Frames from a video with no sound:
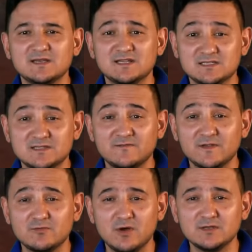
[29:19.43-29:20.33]
Dragon.
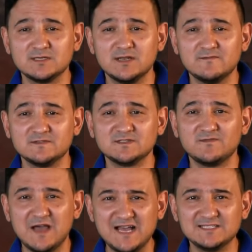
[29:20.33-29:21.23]
So
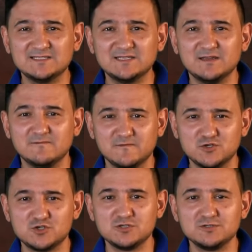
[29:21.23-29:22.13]
imagine
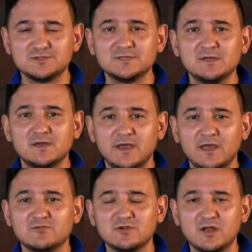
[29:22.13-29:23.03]
trying to now
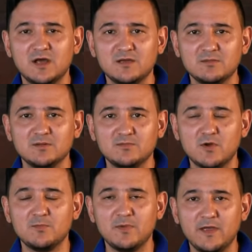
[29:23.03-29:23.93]
scale up
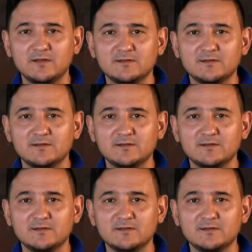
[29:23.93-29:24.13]
parachutes. Don't actually